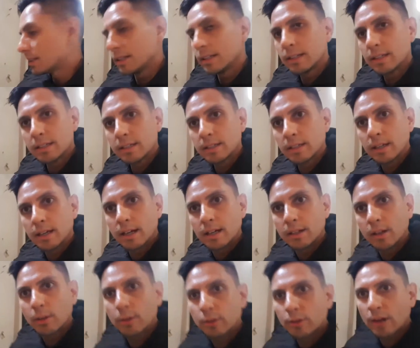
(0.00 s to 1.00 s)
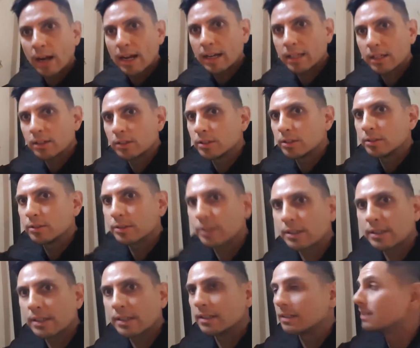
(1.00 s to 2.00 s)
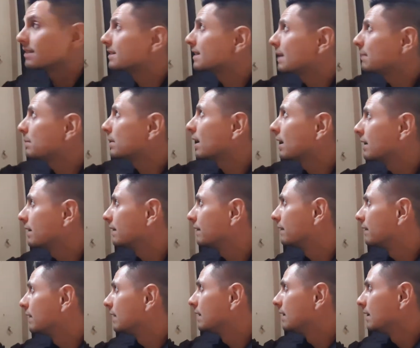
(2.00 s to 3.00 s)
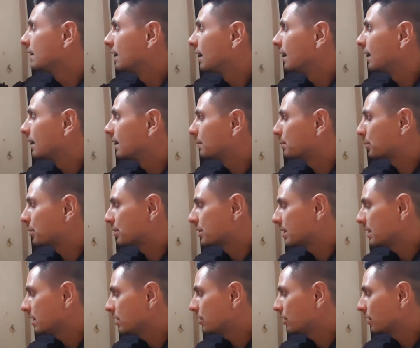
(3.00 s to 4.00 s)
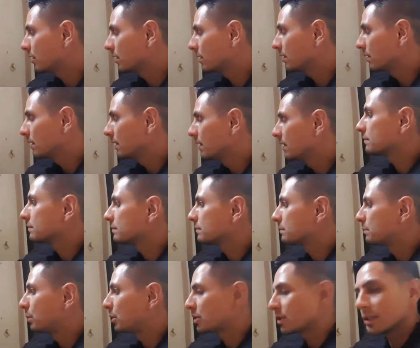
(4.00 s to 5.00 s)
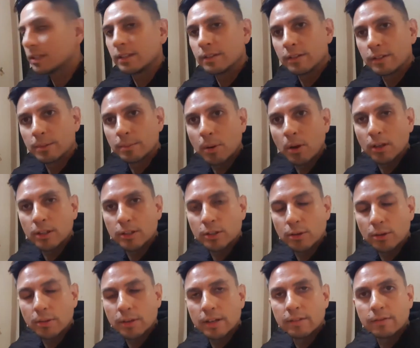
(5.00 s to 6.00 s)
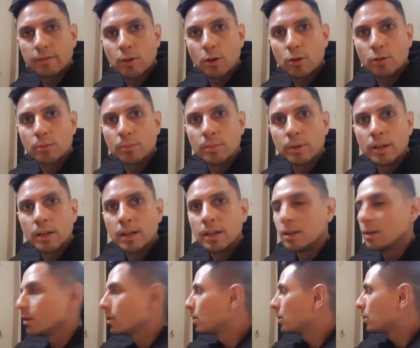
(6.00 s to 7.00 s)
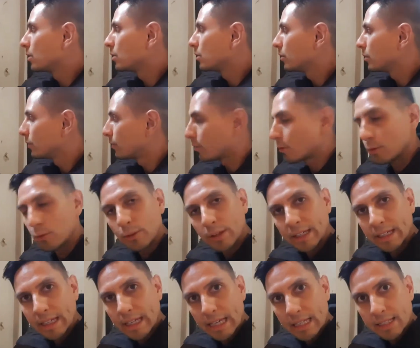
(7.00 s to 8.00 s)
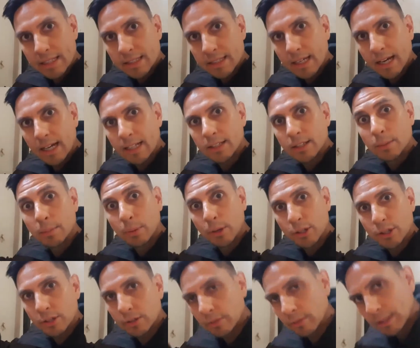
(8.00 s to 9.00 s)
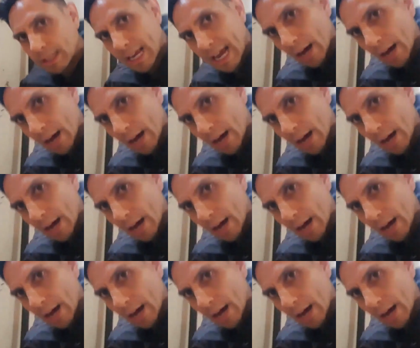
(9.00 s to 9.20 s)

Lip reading: is another crack here too. As you can see, the same kind of procedure, pushing the polyurethane foam through the inside to push it through the